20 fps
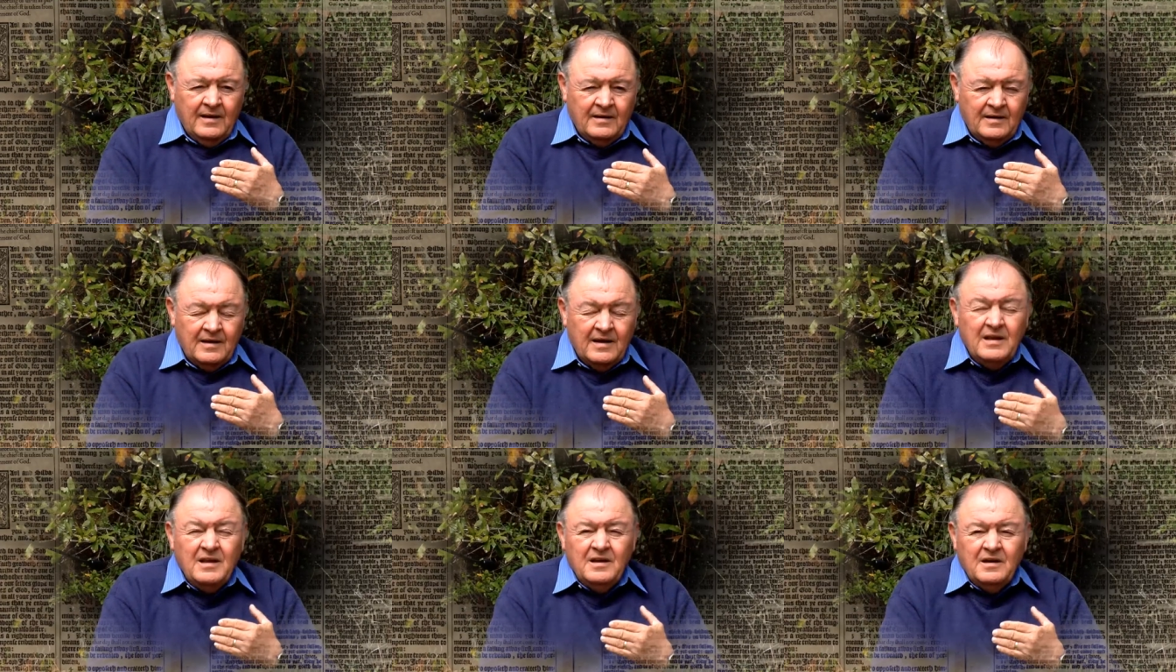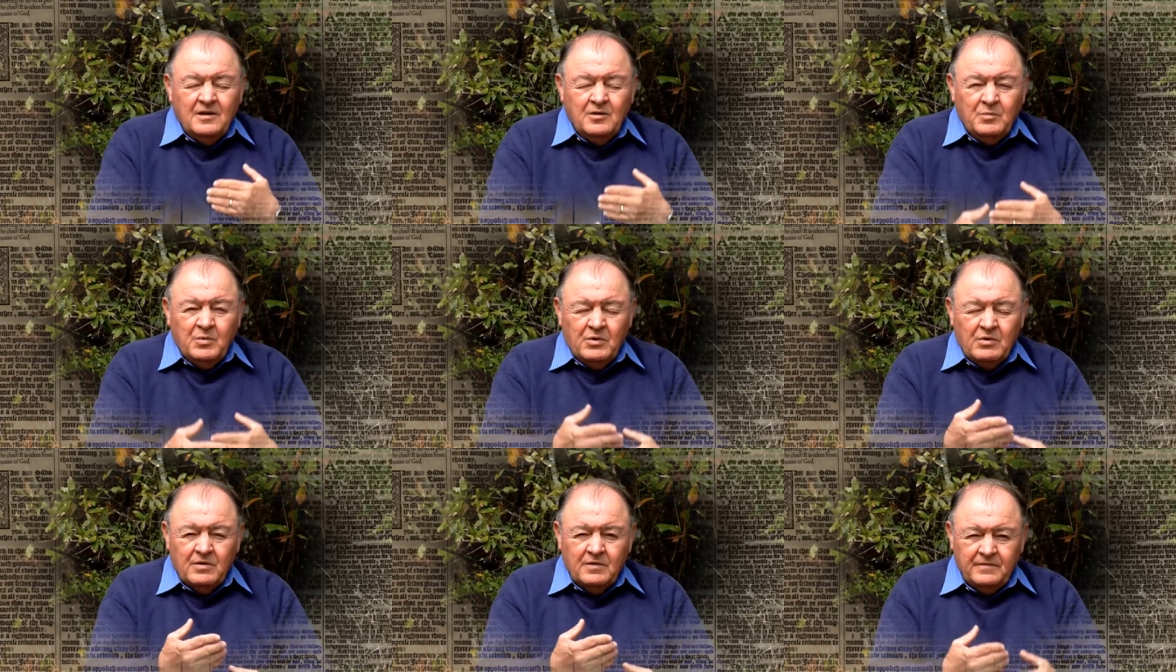
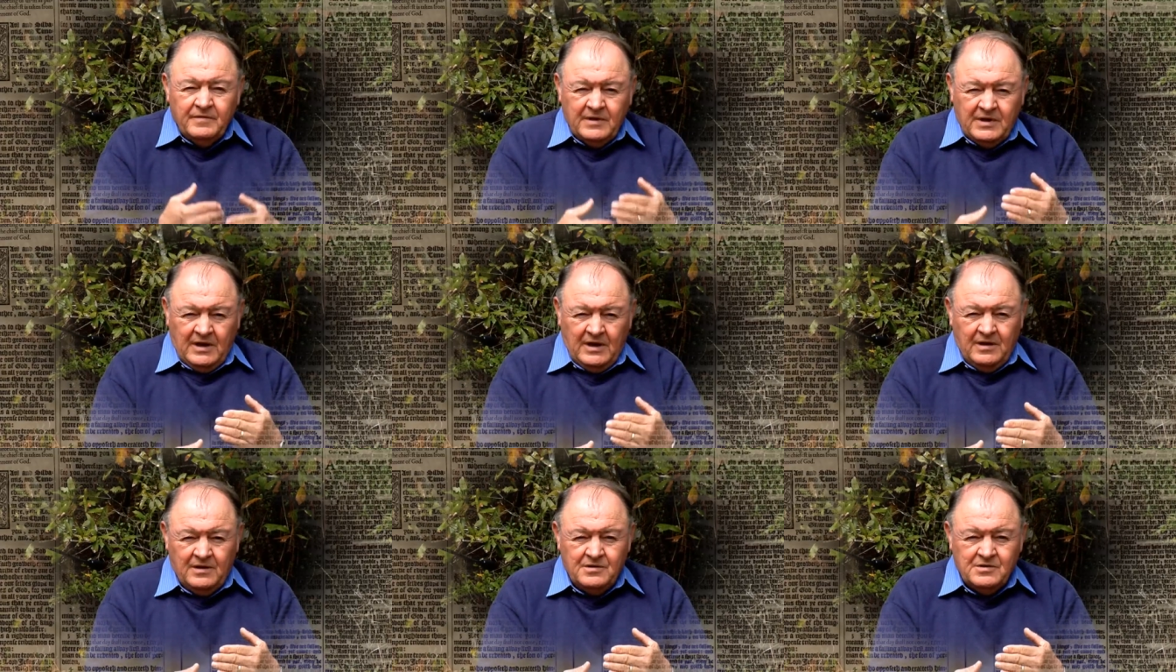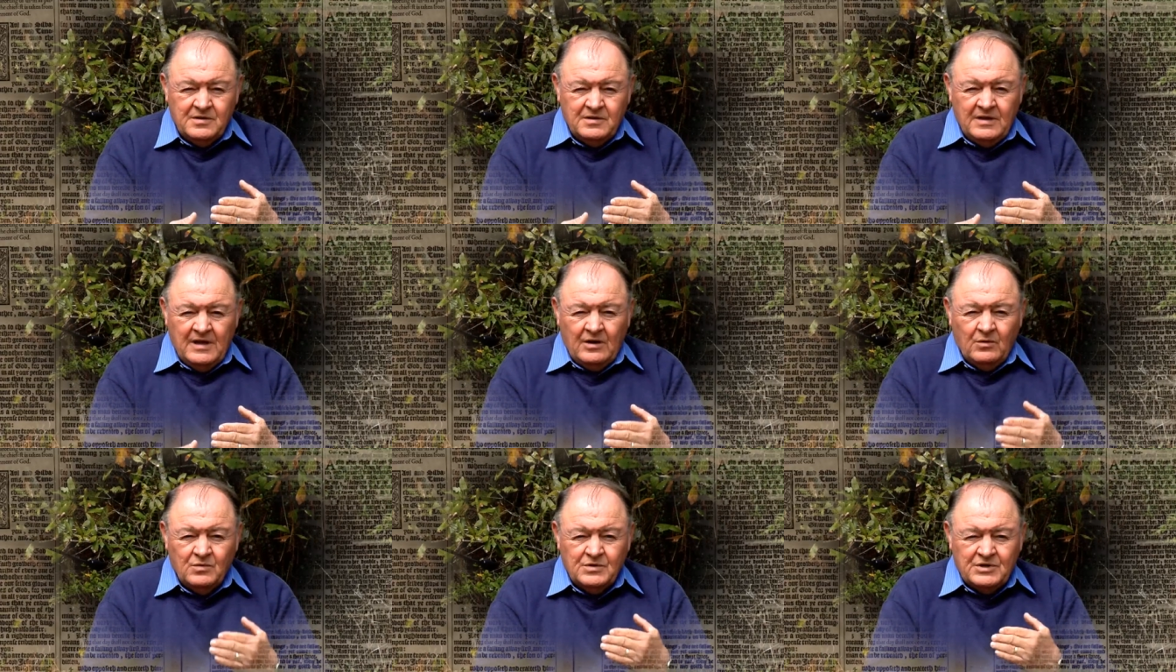needed purification,
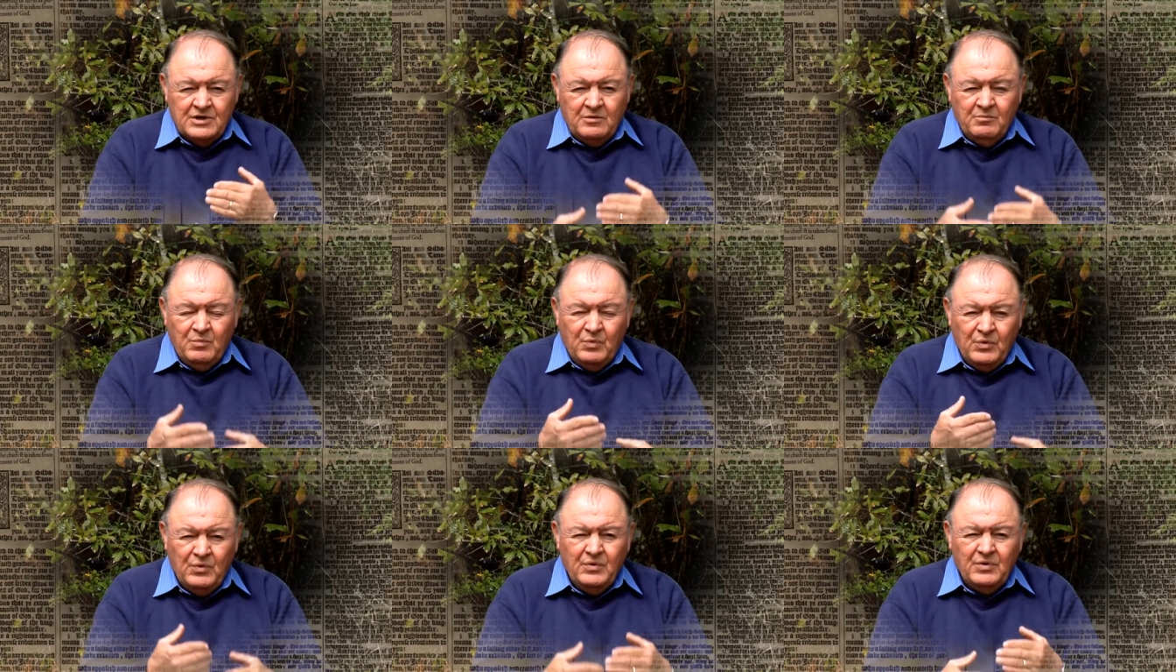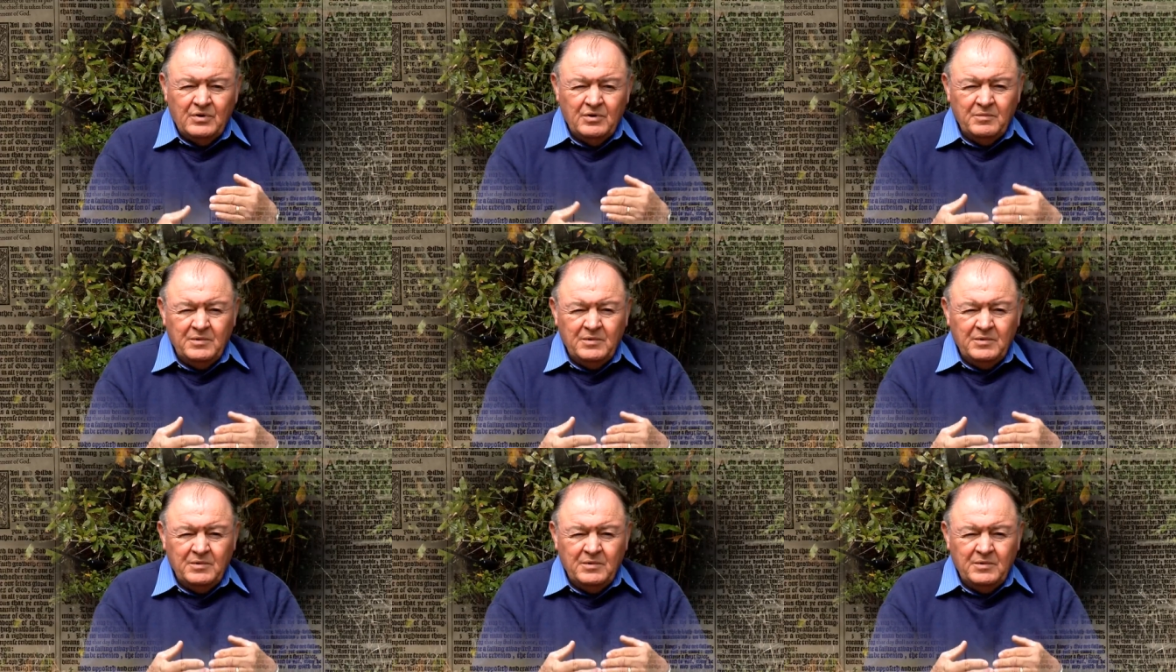that it was impure